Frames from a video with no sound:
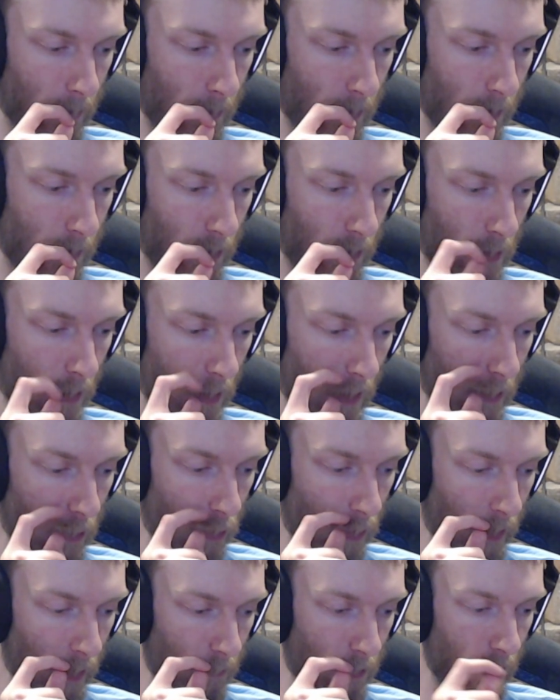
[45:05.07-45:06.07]
So that I
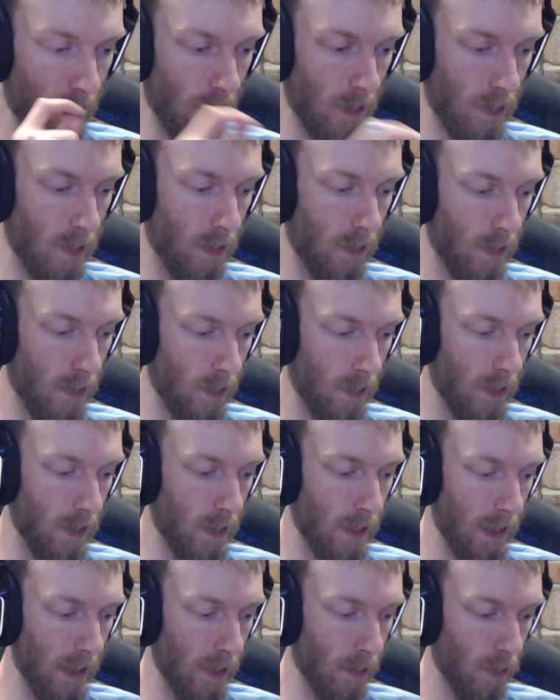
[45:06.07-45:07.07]
don't have to
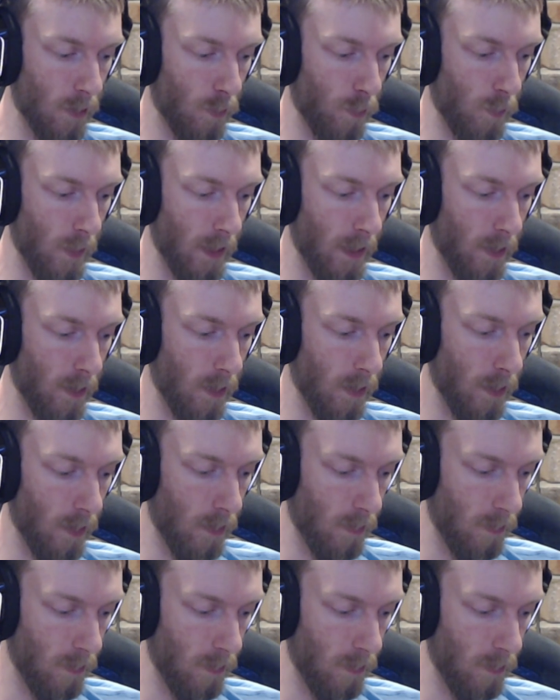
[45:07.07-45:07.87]
deal with it.